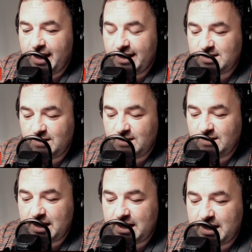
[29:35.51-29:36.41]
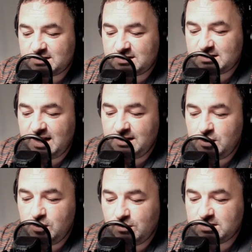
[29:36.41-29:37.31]
Stephen Mack asks, has
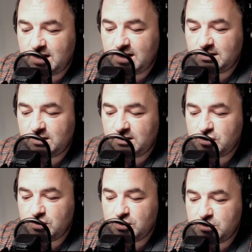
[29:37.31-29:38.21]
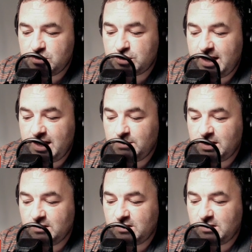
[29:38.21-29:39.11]
Andy Young started the choo-choo train?
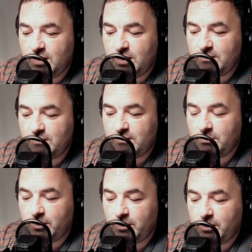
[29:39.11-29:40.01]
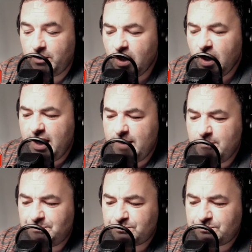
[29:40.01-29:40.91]
Because I'm already on board.
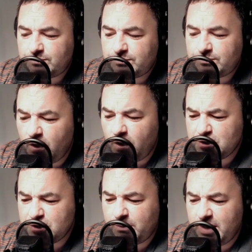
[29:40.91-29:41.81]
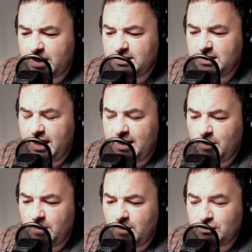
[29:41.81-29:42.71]
I'll check with Andy.
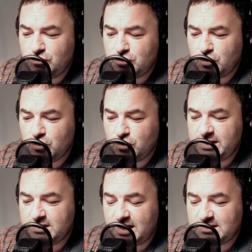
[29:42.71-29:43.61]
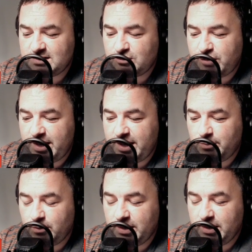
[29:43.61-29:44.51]
I'm not too sure when he starts that train,
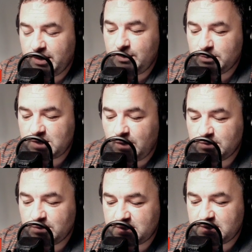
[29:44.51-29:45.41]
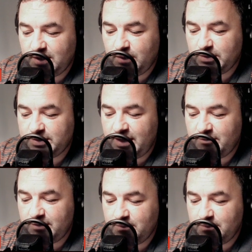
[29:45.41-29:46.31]
but if anyone's going to start it, it will
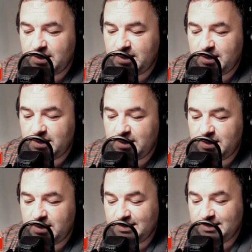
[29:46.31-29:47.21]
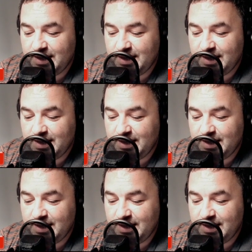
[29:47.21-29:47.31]
definitely be Andy.